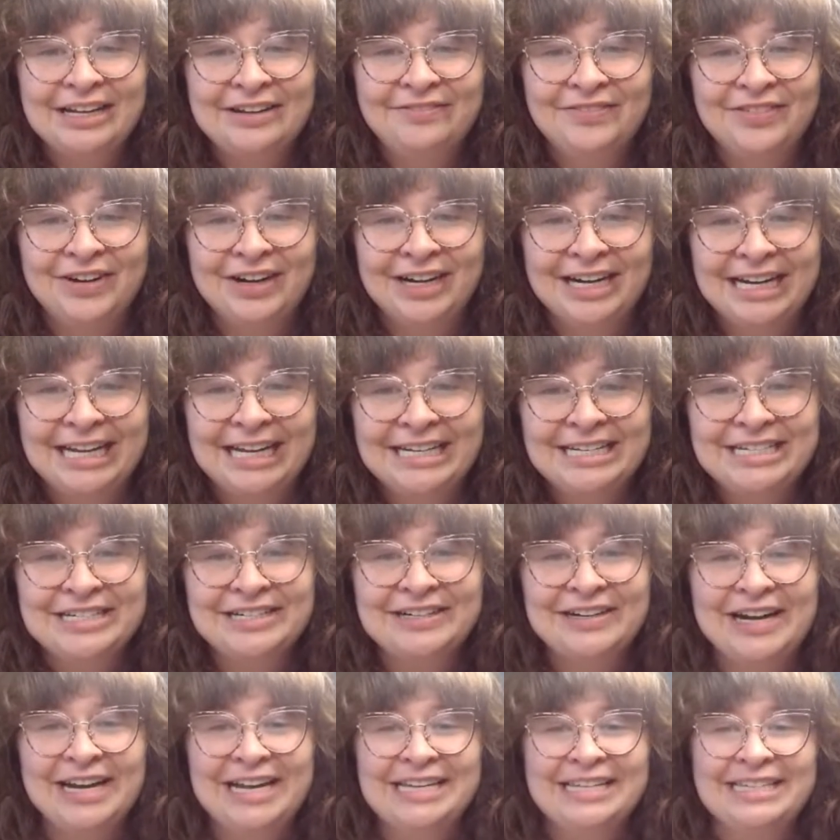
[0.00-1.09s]
Good morning,
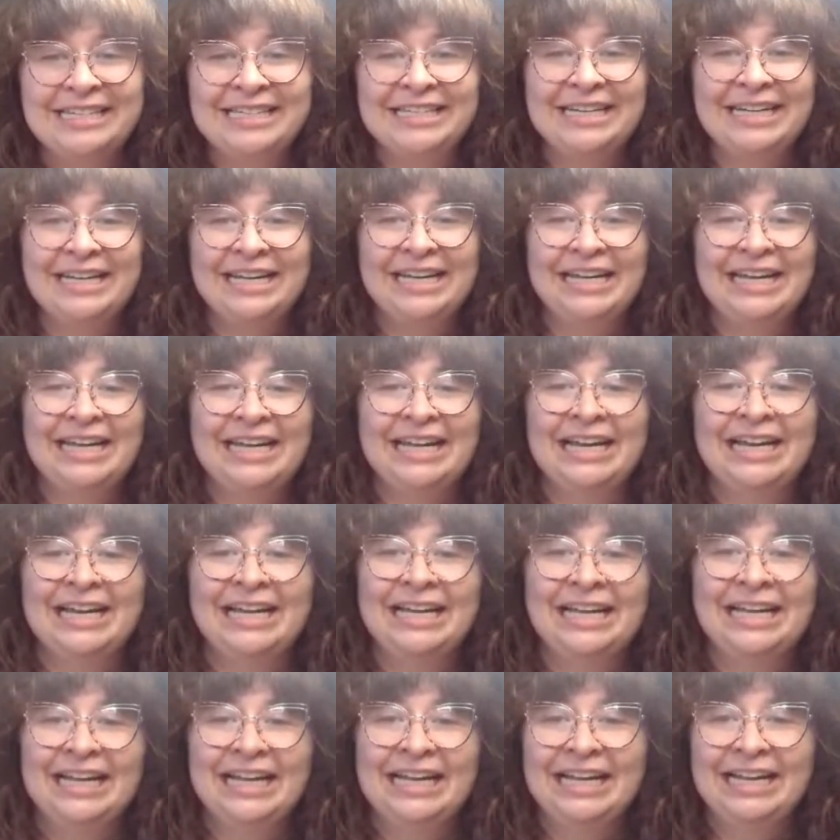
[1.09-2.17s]
Tracy.
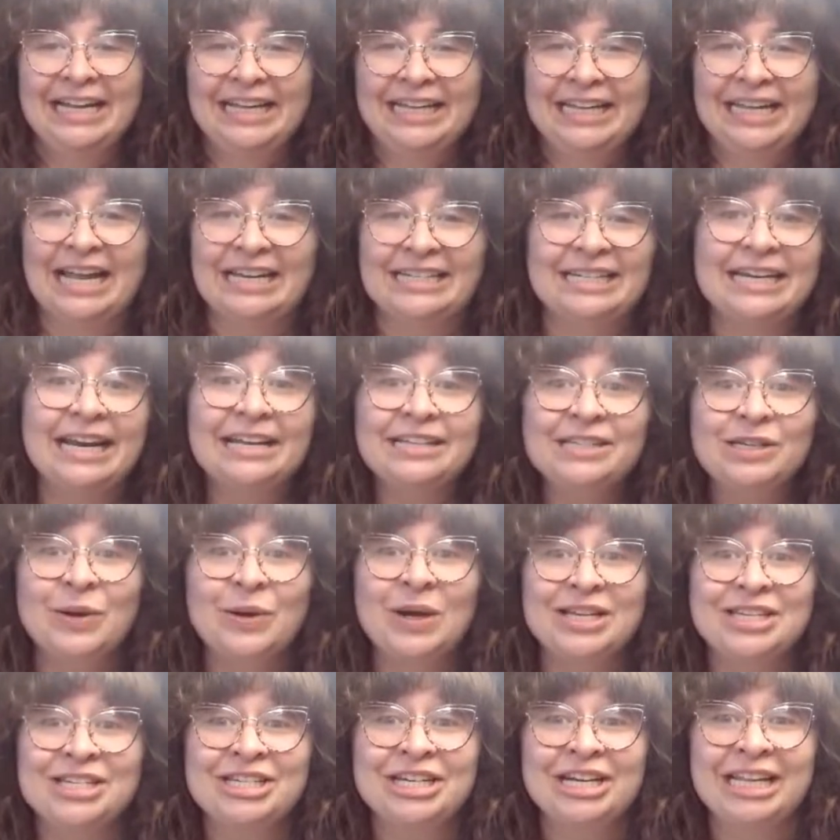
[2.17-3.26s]
Yeah, today's
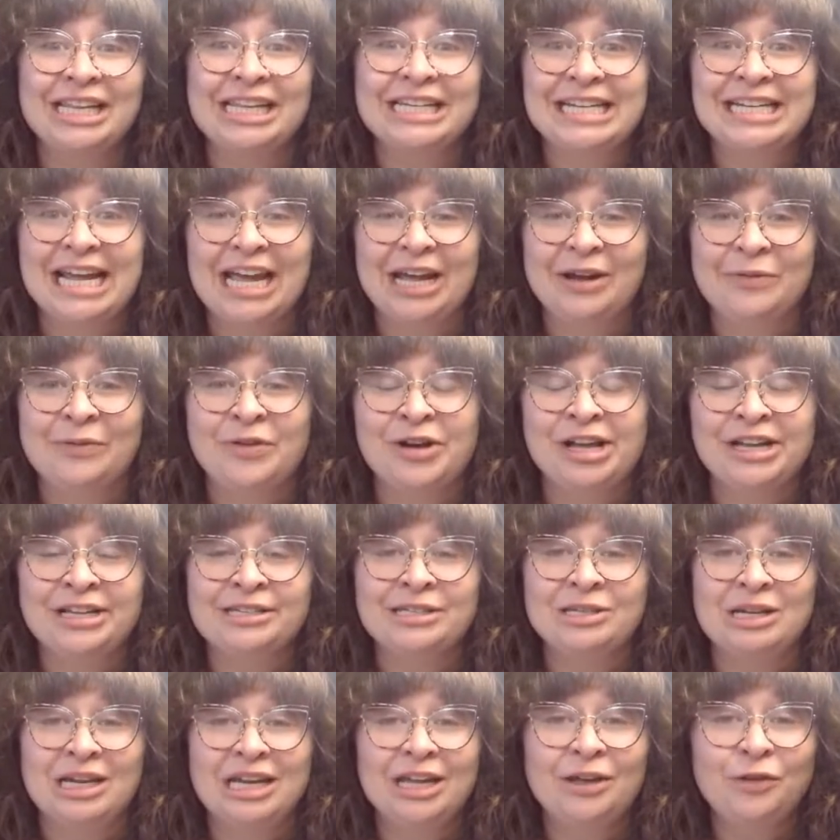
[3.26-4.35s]
question of the day
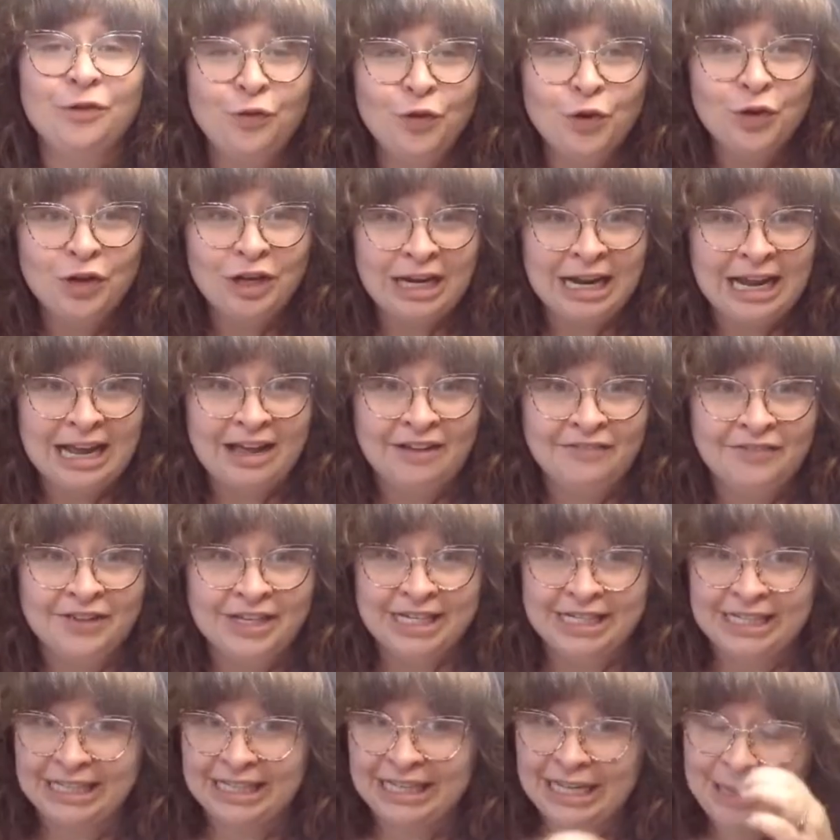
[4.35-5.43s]
was, if you could have
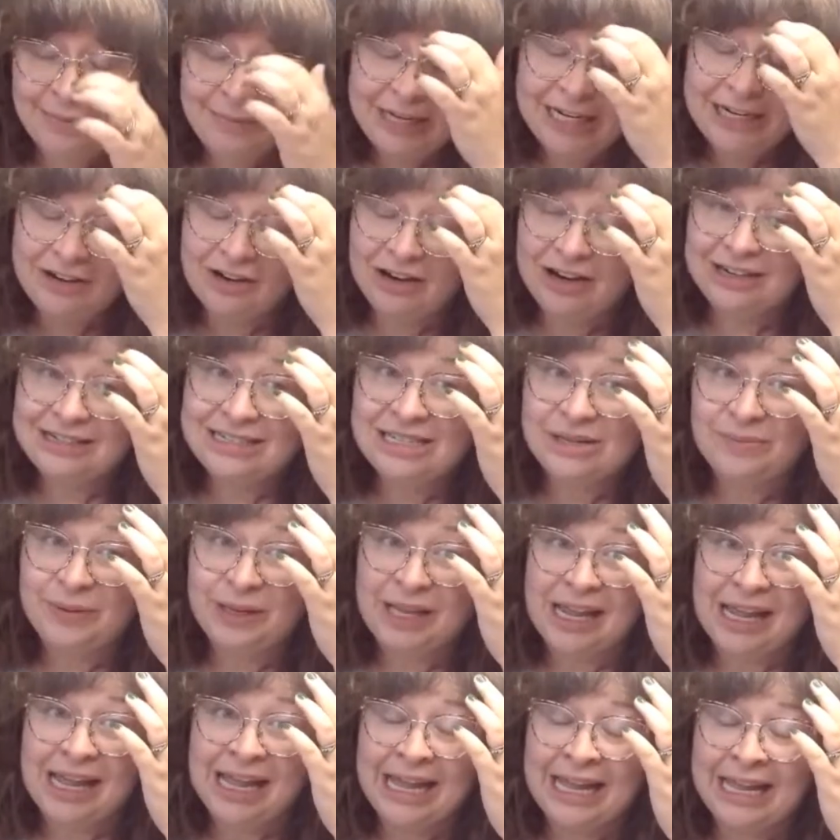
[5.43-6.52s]
unlimited art
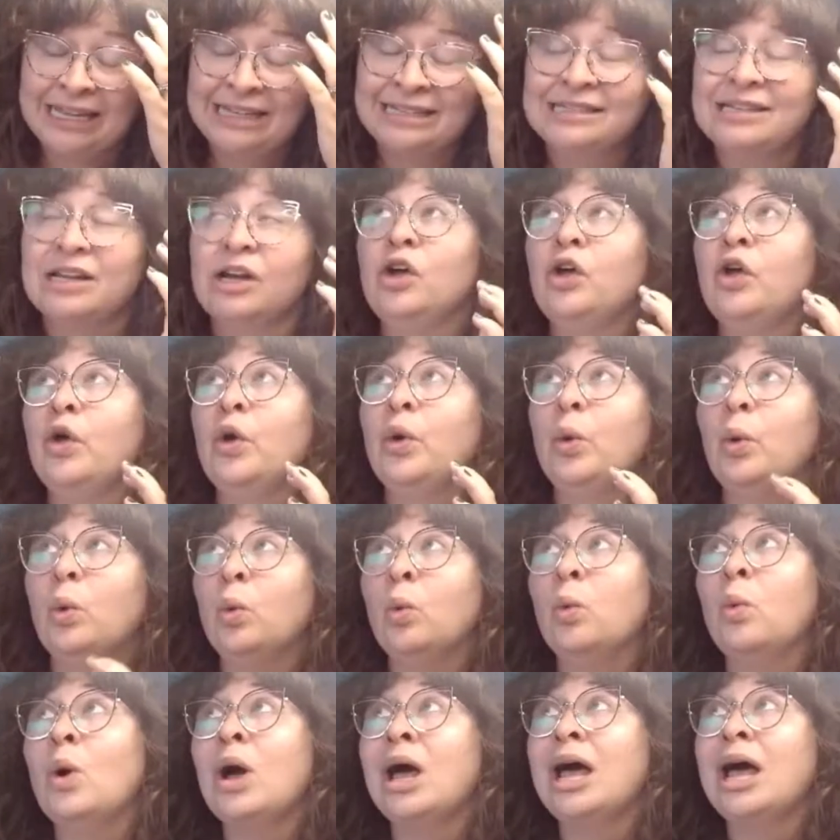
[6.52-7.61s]
supplies,
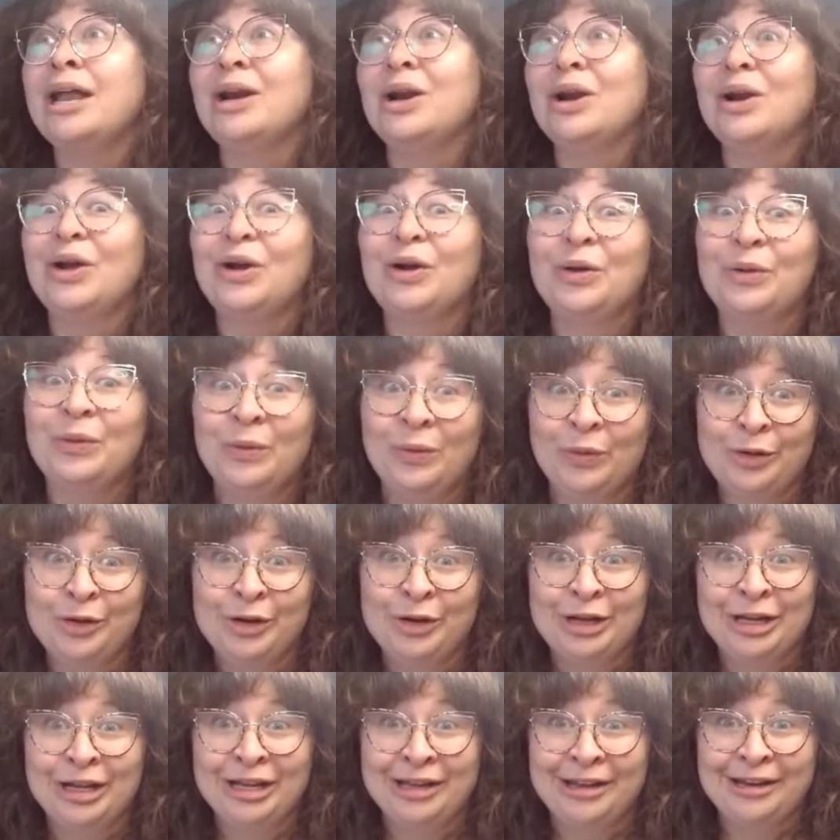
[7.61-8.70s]
what
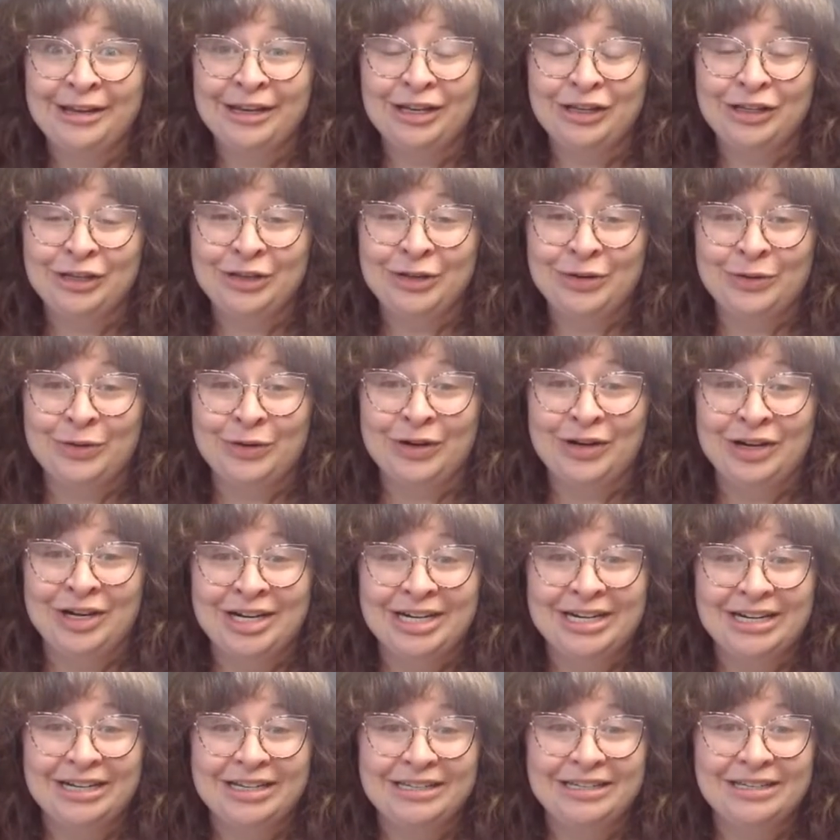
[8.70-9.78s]
would
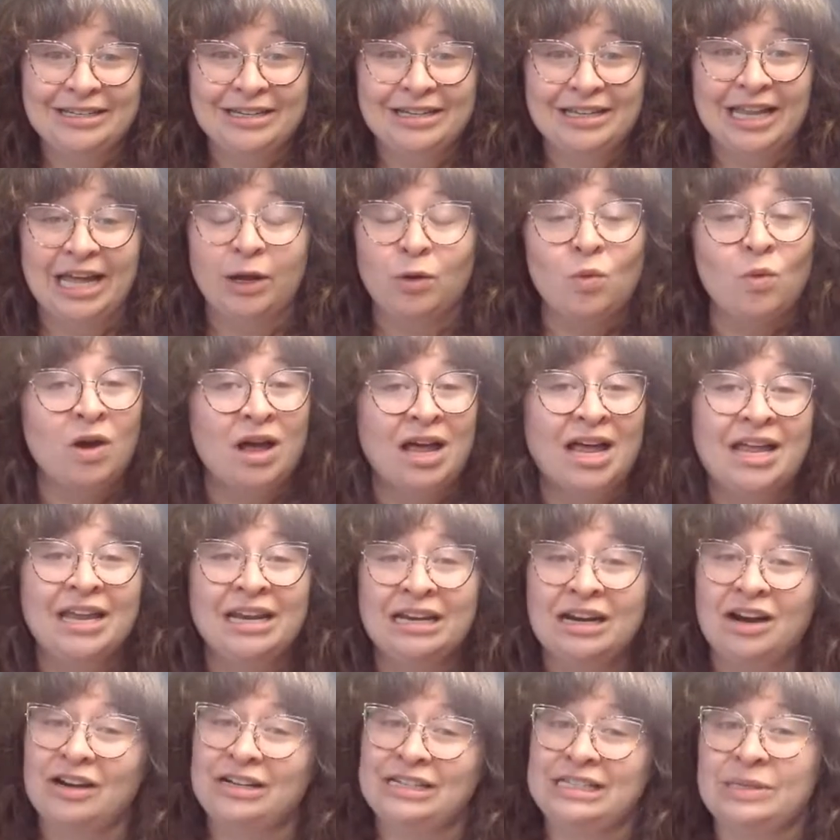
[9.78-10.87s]
your,
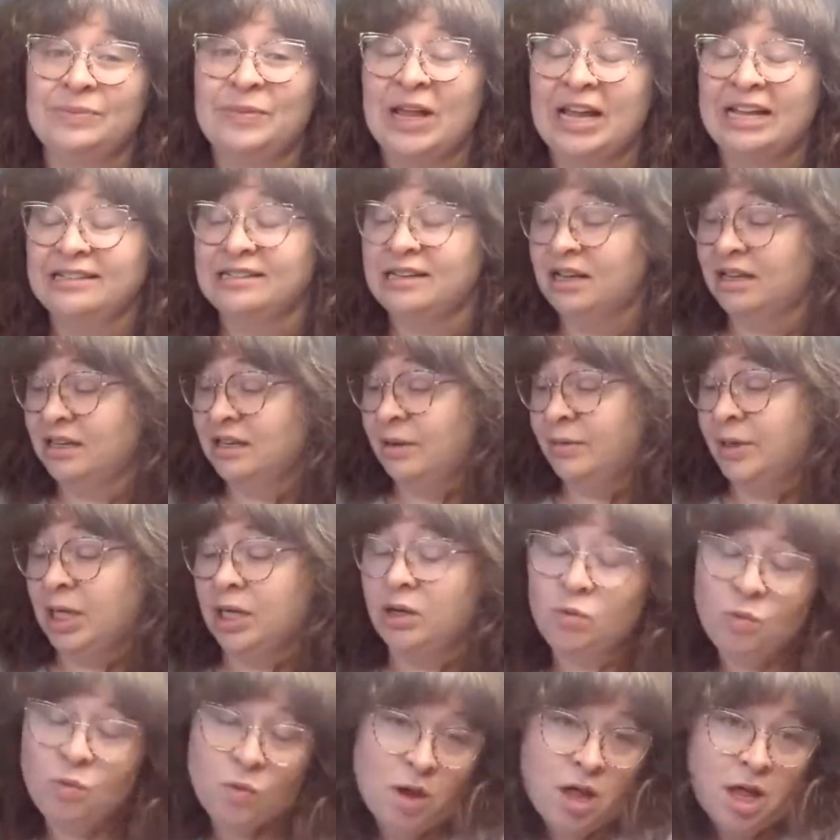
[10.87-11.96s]
one art supplies unlimited,
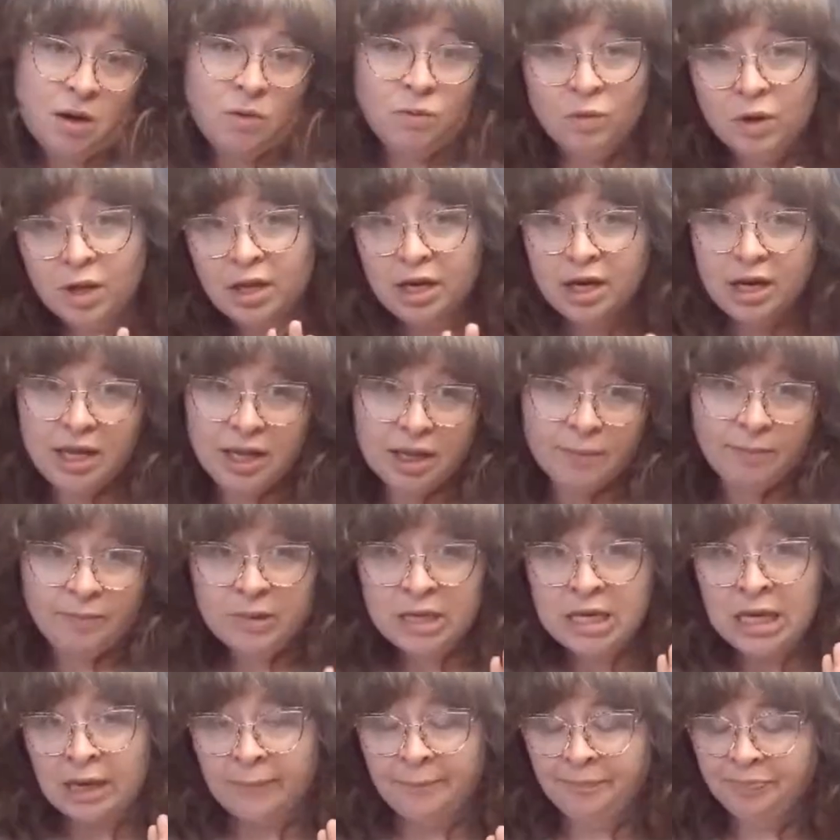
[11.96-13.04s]
what would it
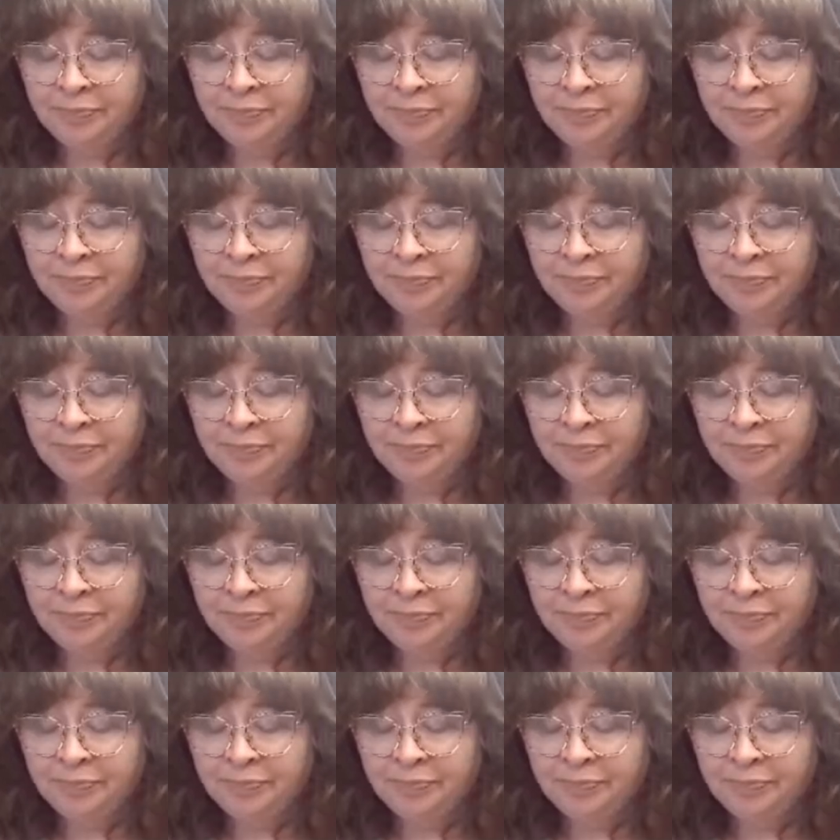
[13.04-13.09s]
be?